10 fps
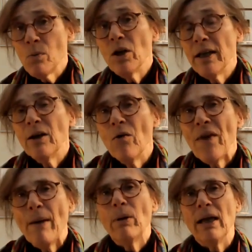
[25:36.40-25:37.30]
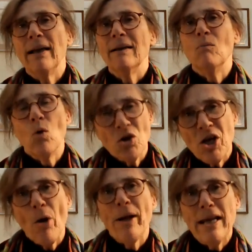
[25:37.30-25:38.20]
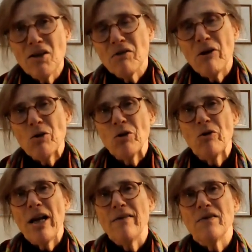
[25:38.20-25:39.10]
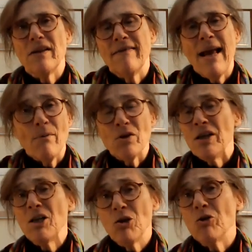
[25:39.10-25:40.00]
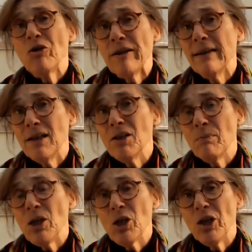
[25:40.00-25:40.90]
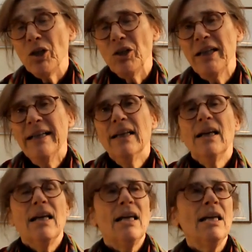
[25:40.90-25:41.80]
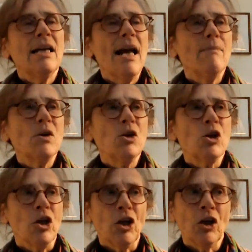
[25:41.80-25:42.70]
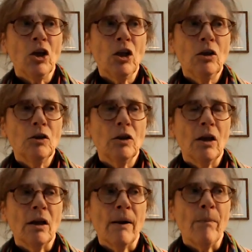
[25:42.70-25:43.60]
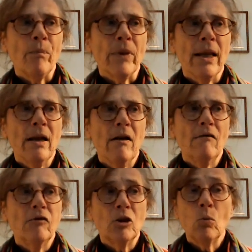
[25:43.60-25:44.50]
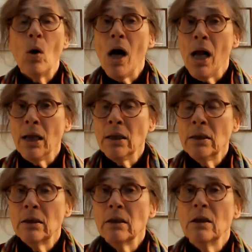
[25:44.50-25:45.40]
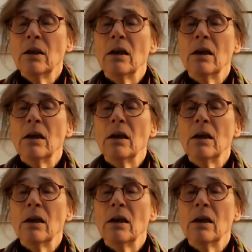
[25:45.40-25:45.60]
working on that play and what's going into Rosencrantz, and that was an extraordinary thing to be shown. He kept a journal for a while,